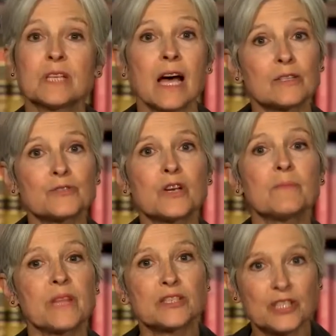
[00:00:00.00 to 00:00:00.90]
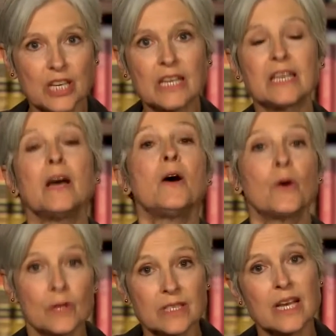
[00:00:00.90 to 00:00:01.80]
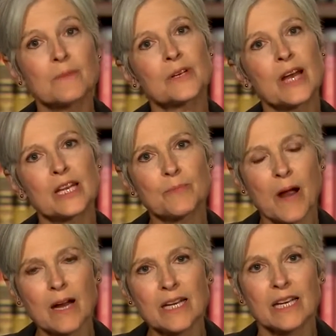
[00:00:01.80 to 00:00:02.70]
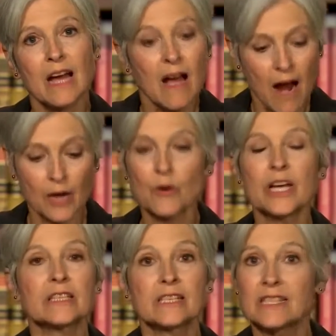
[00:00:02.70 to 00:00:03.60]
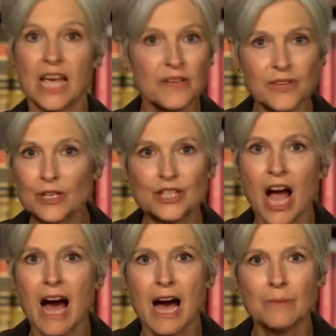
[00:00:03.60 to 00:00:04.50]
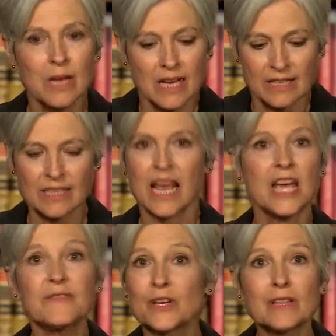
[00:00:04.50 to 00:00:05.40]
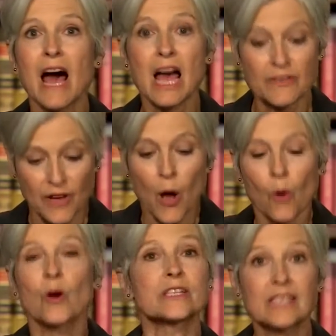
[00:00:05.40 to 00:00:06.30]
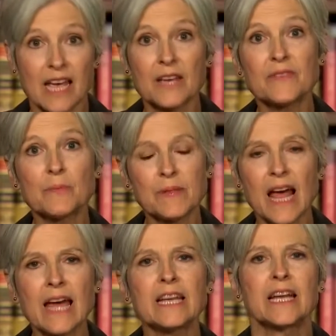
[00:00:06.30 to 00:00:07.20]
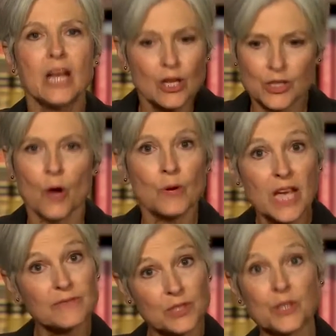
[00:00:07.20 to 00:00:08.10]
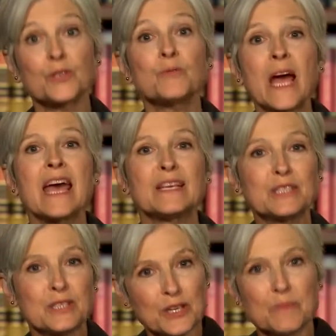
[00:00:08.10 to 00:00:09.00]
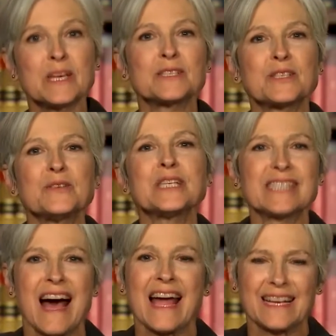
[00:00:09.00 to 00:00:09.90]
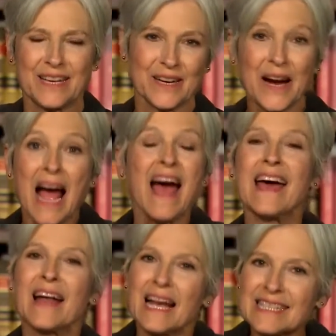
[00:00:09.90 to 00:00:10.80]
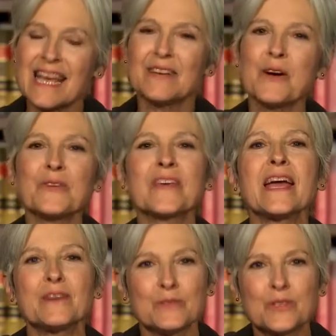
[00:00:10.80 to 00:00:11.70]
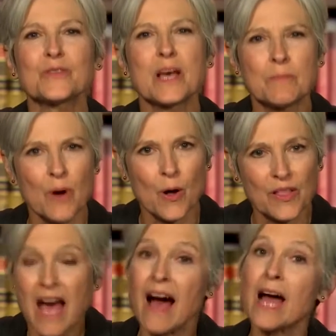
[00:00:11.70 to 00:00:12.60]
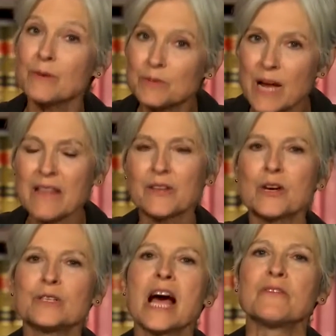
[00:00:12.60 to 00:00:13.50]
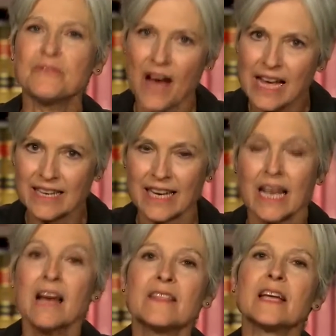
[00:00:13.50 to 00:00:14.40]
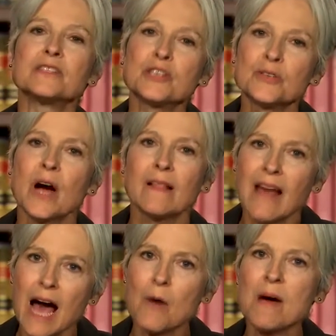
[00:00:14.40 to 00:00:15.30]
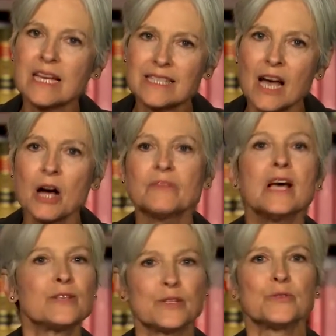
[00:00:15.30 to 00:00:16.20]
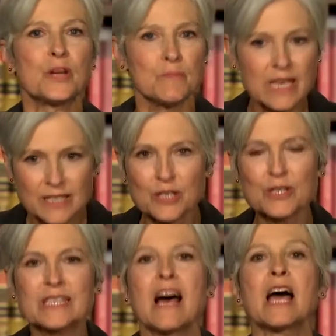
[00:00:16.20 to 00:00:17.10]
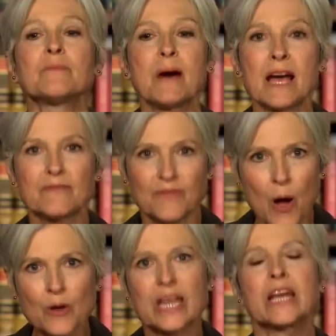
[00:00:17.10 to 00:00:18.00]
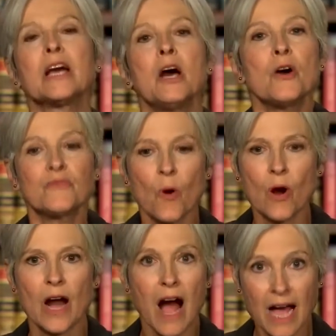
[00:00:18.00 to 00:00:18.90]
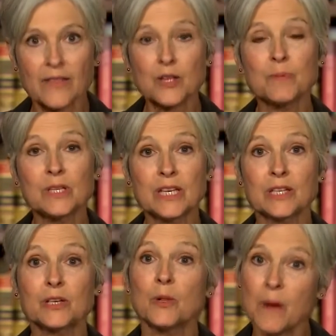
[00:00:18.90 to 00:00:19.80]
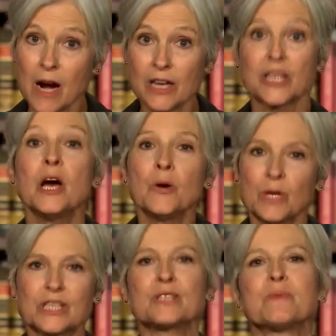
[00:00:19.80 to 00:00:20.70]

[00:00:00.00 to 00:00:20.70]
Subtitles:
from Donald Trump that she or the Democratic Party are going to save your job, save your life, or save the planet. So we have two ways to commit suicide here, and I say no thank you to them both. I would rather go down fighting than to allow myself to commit suicide by voting for either political party which